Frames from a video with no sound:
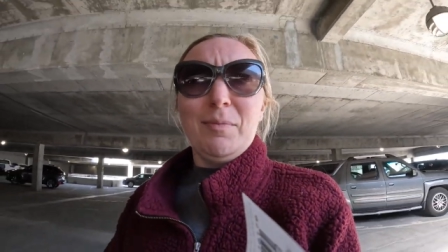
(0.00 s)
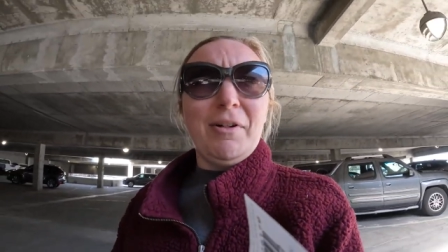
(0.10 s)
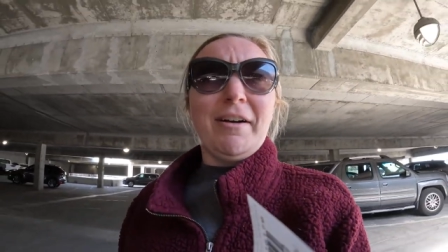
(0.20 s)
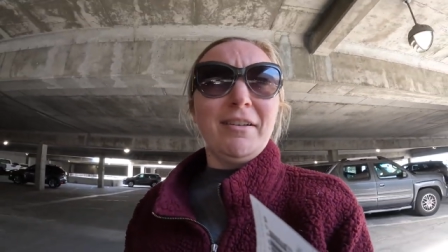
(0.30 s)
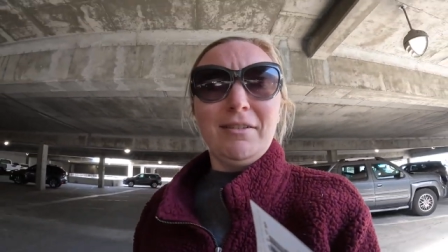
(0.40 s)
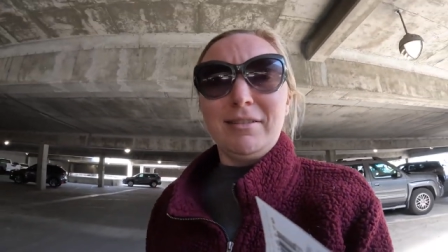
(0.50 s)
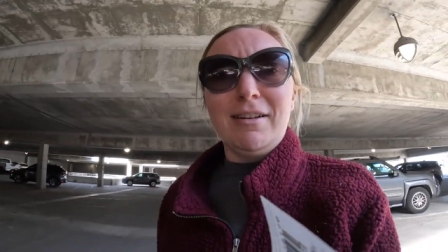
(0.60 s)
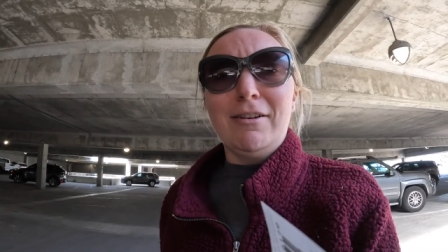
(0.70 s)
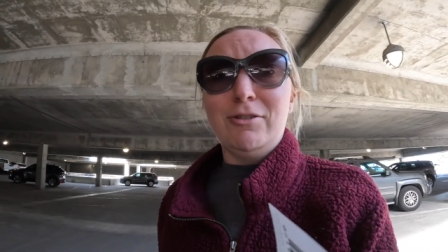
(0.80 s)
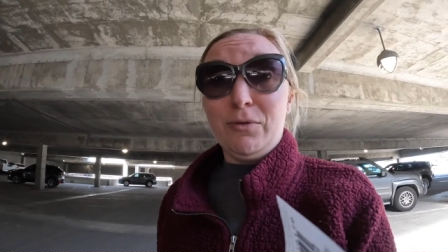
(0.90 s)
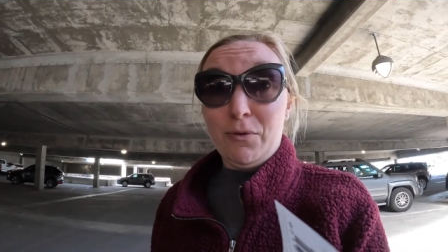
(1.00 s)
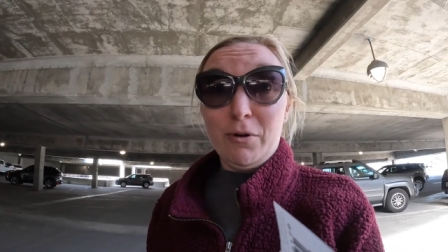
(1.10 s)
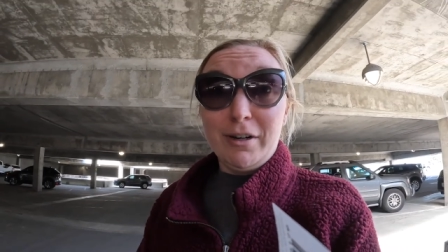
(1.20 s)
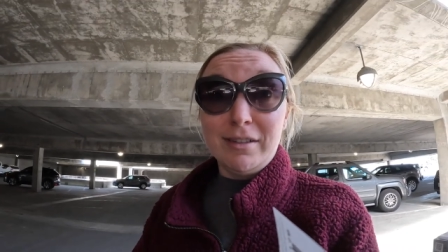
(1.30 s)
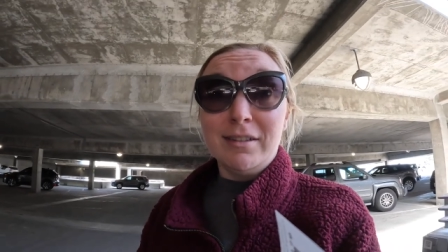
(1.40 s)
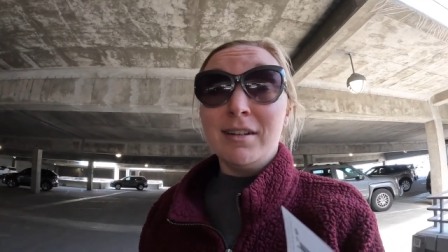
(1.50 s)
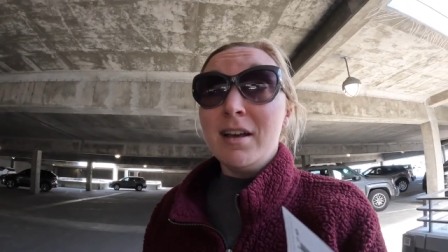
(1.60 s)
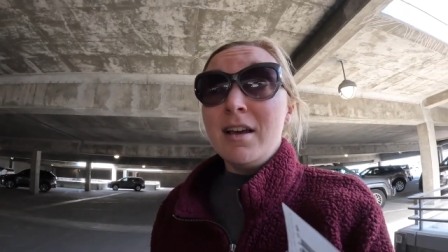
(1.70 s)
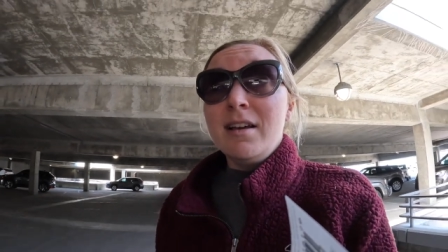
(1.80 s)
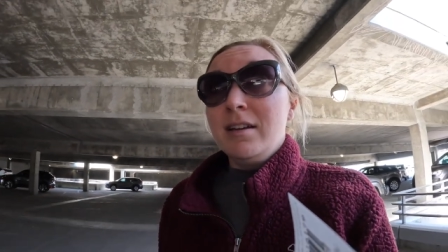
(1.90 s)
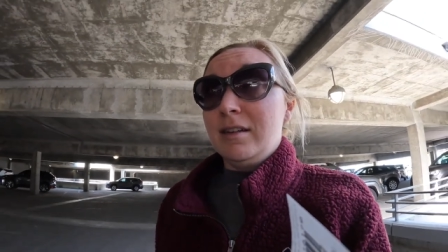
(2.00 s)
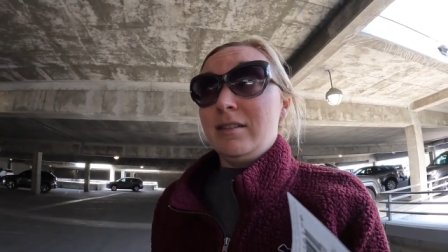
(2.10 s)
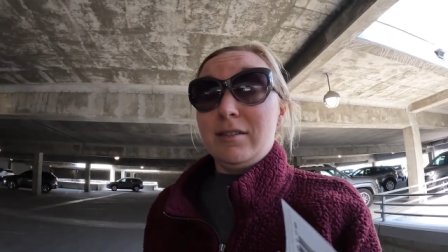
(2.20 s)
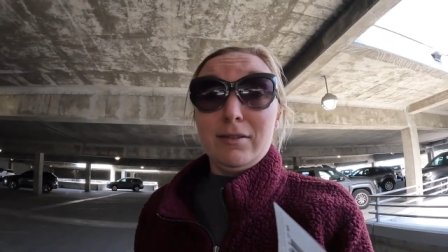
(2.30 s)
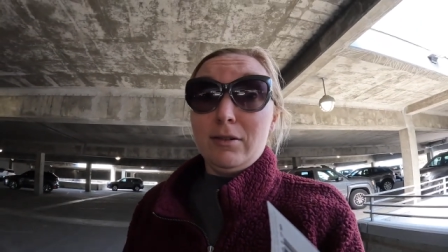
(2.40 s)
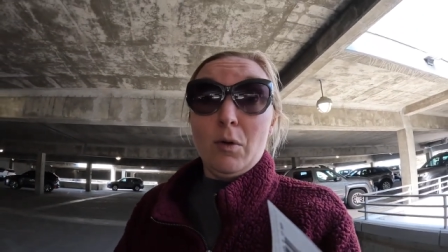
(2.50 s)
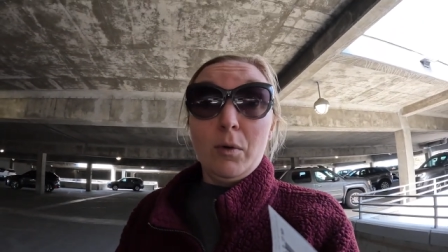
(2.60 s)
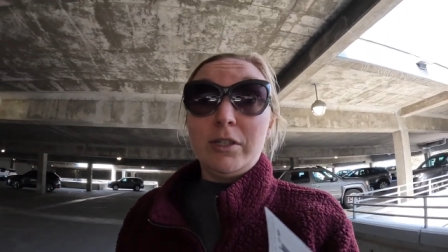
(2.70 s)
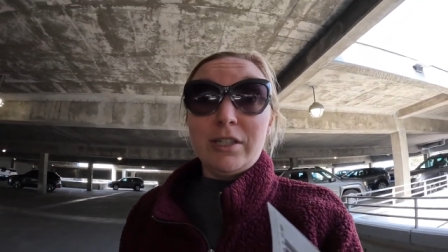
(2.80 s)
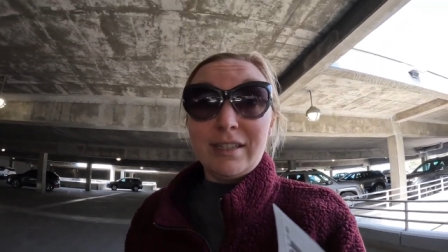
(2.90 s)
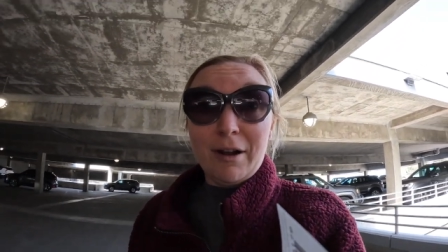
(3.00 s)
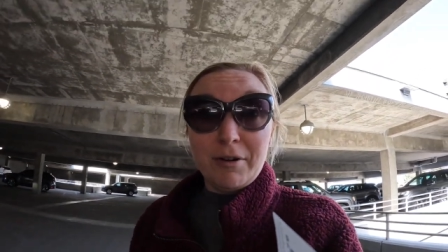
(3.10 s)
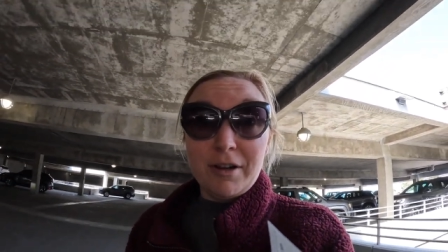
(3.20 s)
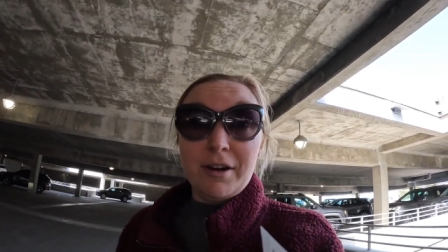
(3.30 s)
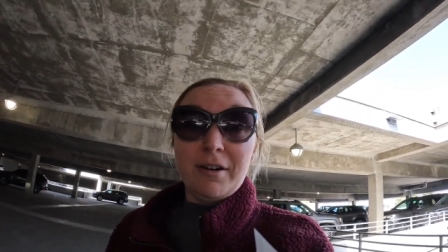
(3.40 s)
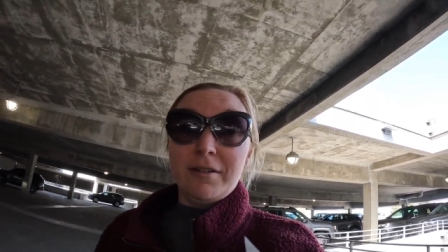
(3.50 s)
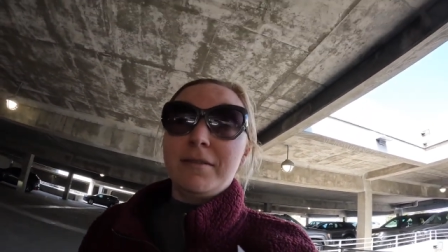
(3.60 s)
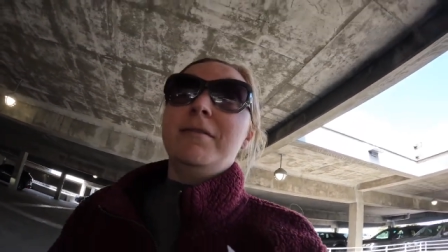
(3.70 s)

The Black Hills National Forest. It's gorgeous out here.